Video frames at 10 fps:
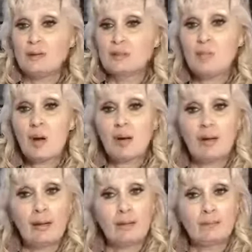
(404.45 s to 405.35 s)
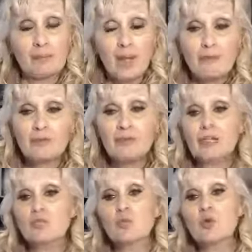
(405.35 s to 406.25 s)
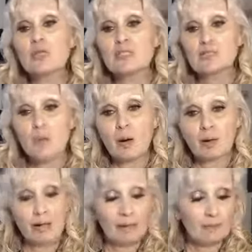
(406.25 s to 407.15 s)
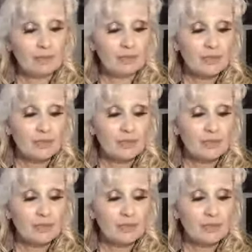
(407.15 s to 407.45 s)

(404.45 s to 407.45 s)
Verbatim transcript: It's marketing. Everything in the world is marketing.